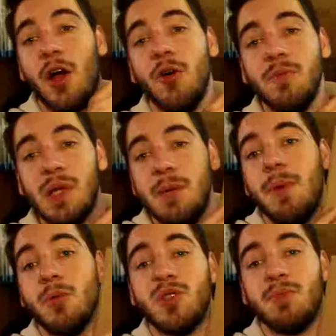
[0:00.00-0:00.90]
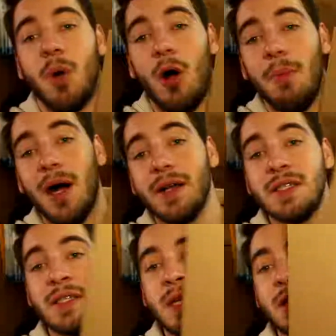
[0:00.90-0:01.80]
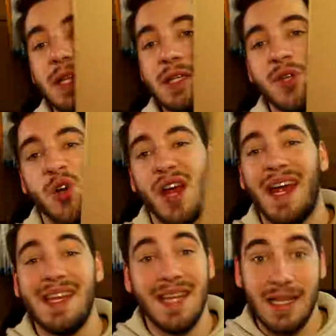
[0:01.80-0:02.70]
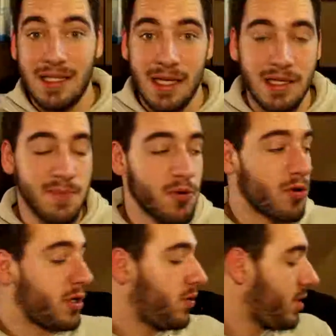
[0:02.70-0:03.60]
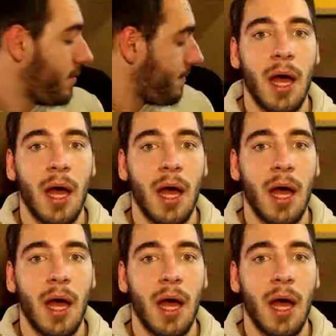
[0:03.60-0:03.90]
Home Depot small box. These are 88 cents per unit.